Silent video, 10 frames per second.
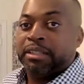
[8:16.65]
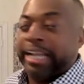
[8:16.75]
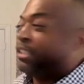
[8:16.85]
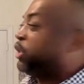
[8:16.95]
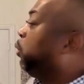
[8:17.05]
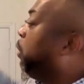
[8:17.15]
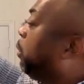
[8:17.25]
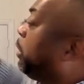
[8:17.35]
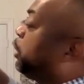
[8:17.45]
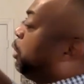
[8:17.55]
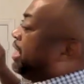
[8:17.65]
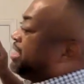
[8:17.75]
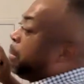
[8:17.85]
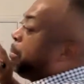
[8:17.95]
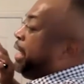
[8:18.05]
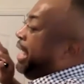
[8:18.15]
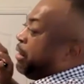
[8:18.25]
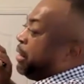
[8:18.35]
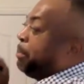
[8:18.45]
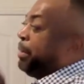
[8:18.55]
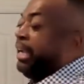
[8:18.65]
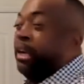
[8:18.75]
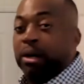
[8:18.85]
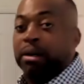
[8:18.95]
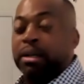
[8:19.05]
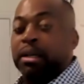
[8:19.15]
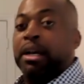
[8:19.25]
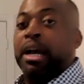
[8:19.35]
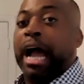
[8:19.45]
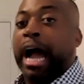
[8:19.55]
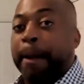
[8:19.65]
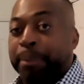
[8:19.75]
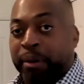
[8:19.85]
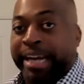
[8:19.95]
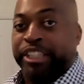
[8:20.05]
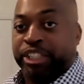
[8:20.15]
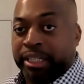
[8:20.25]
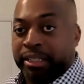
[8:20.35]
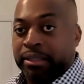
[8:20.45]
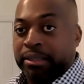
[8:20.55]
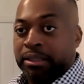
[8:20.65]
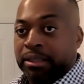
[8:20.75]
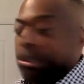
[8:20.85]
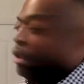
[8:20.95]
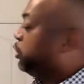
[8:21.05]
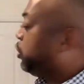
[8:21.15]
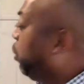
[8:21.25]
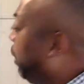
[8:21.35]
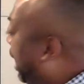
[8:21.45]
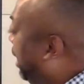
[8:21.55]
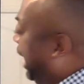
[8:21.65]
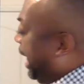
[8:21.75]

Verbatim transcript: And so what we're doing is a peer-to-peer operation. So where